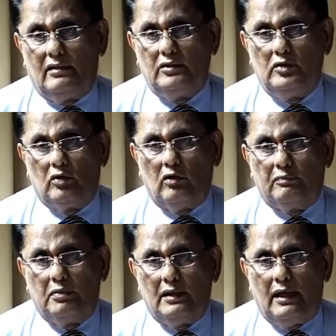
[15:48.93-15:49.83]
Europe,
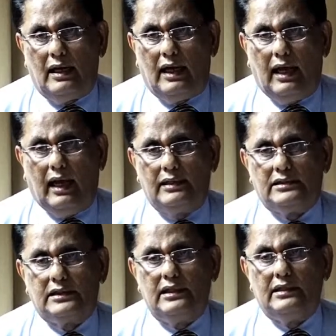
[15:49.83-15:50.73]
and
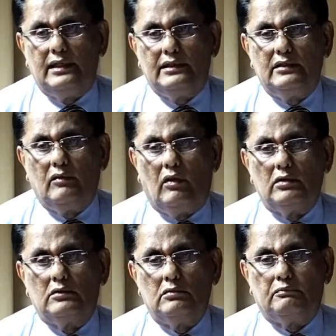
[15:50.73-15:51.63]
still they didn't
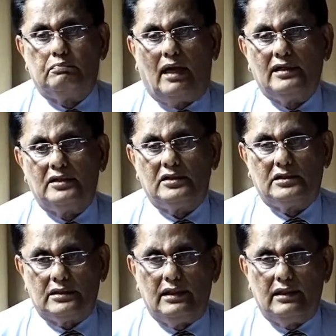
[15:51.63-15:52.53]
want to
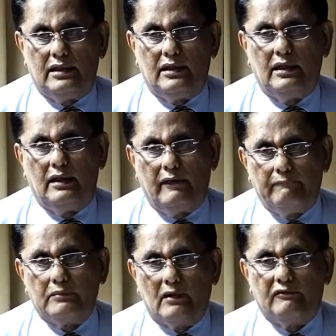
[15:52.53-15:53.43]
punish
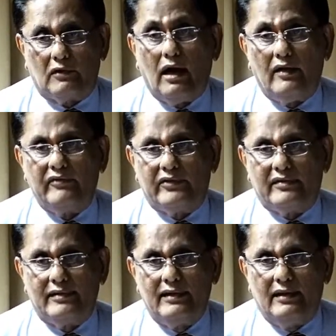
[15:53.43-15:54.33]

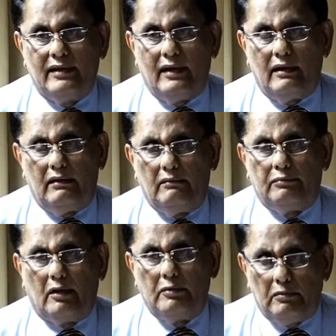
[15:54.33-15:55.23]
France.
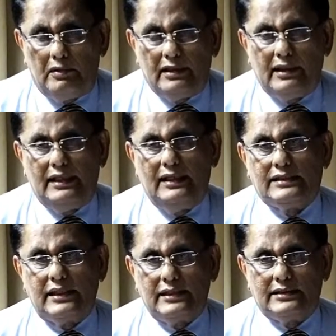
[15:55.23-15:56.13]
Probably he
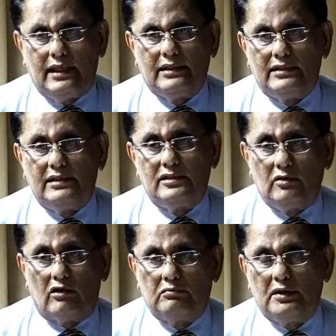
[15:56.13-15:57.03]
says that it is
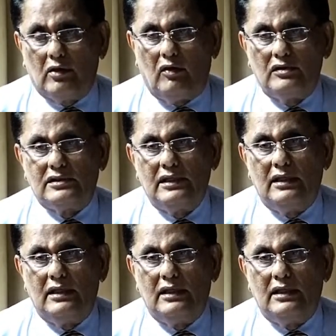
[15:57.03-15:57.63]
not because